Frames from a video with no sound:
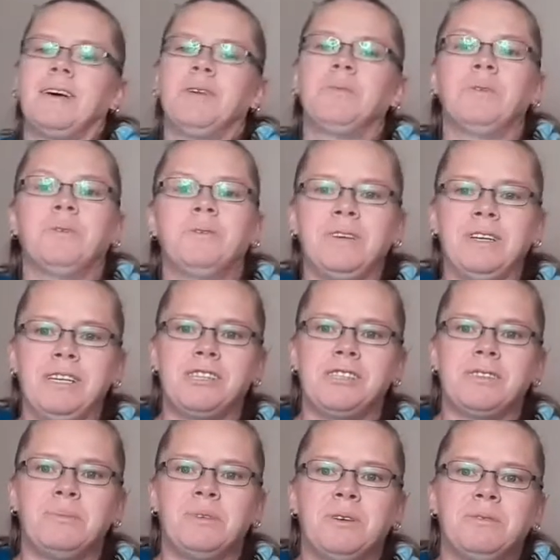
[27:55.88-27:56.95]
I will finish
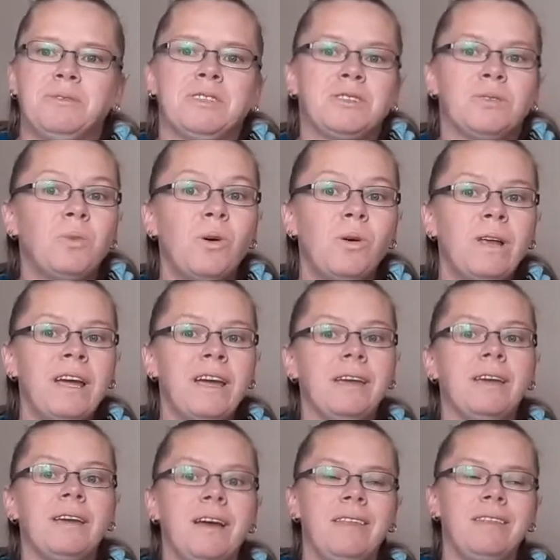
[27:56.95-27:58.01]
them off as a wall
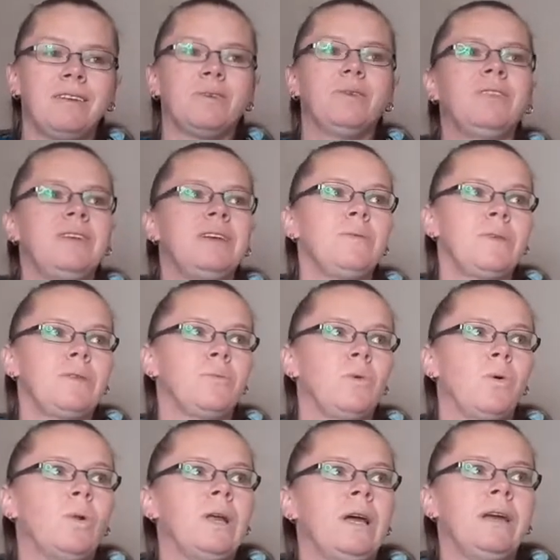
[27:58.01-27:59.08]
hanging. And the good thing with the
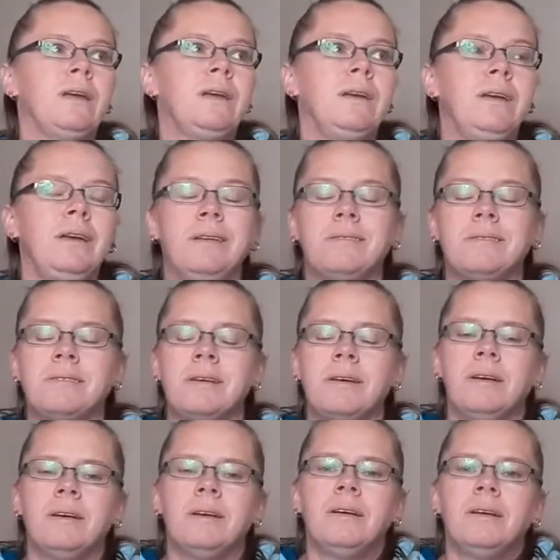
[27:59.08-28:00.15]
wall hanging is
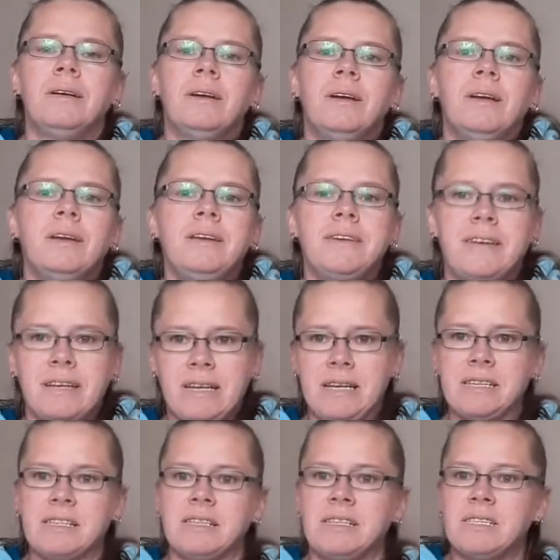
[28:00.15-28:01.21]
you can
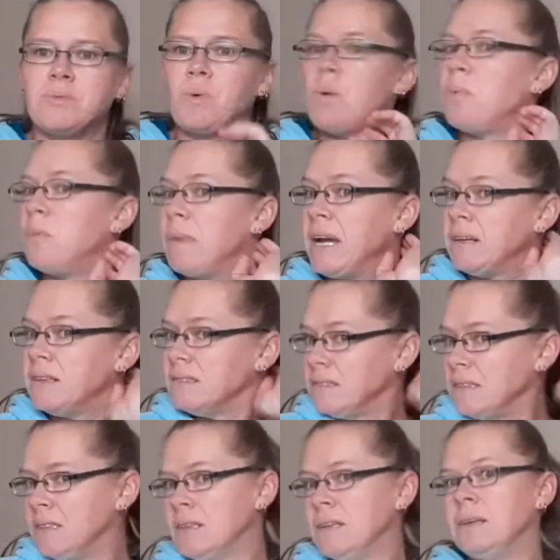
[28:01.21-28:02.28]
easily swap them out
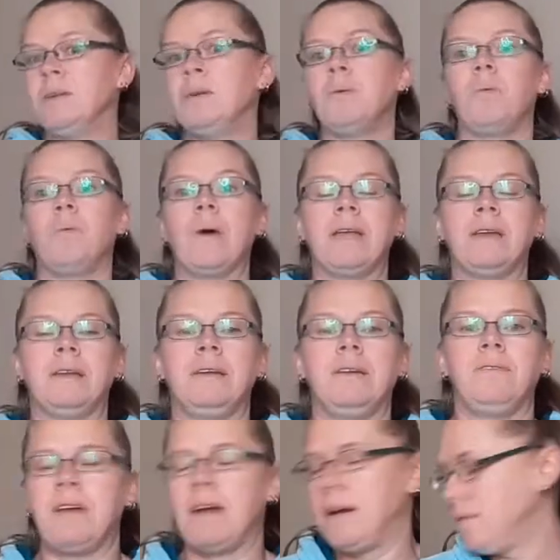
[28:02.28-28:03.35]
when and
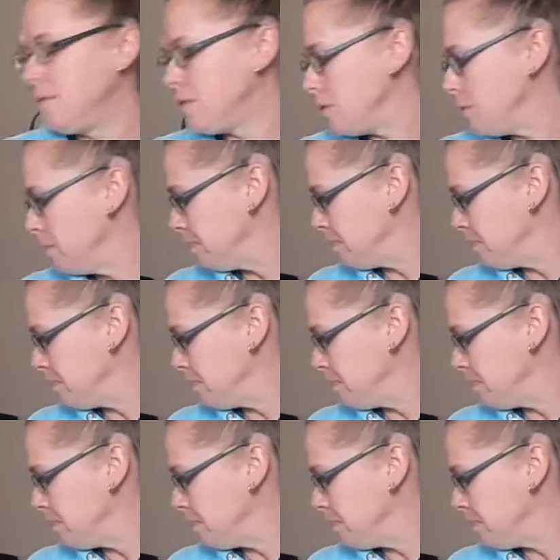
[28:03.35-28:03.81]
if you have to